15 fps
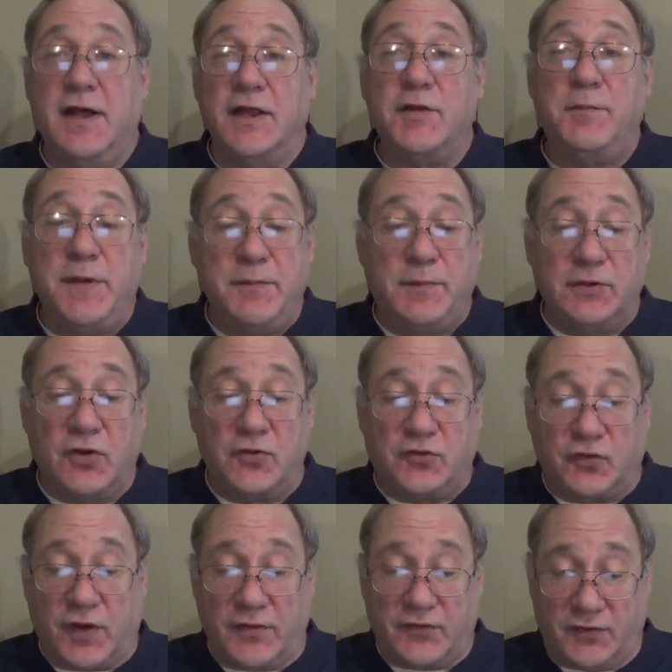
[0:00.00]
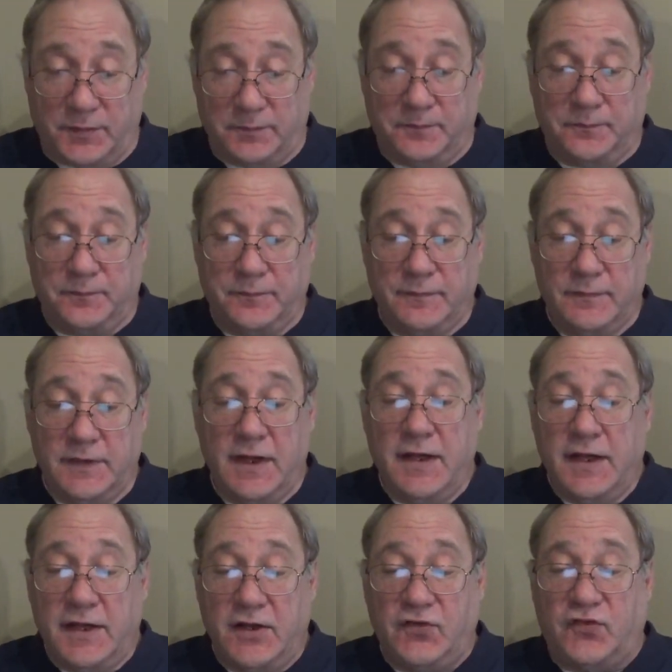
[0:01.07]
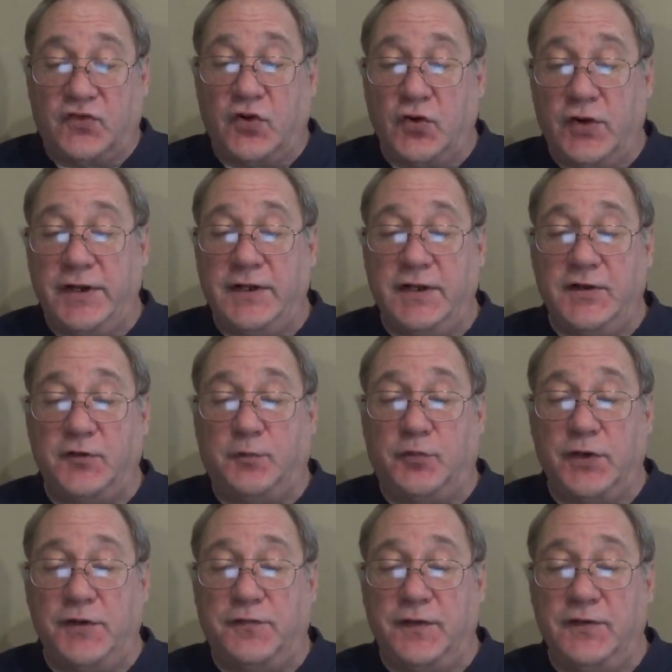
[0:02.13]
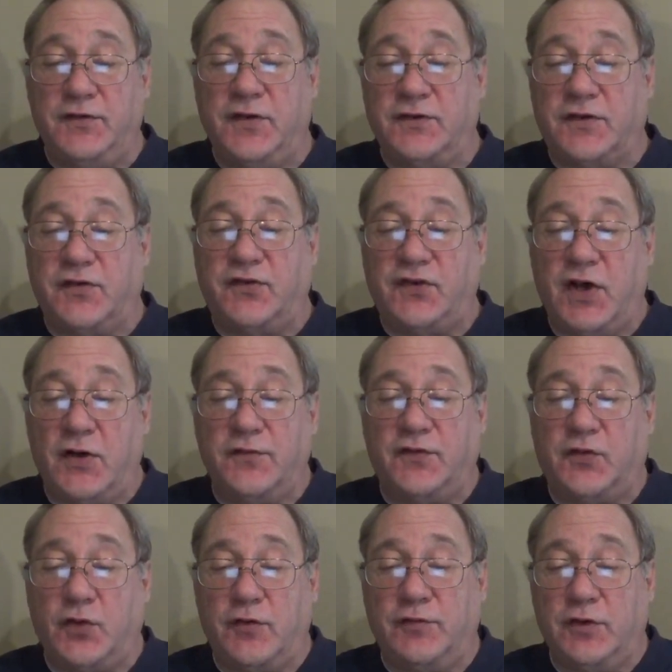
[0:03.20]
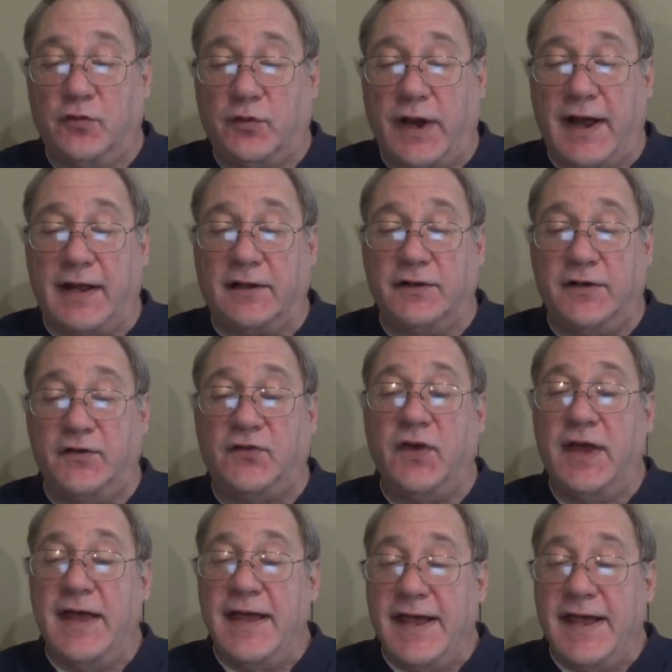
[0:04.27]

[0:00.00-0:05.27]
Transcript: The people don't trust him. He's turning these briefings into self serving rallies,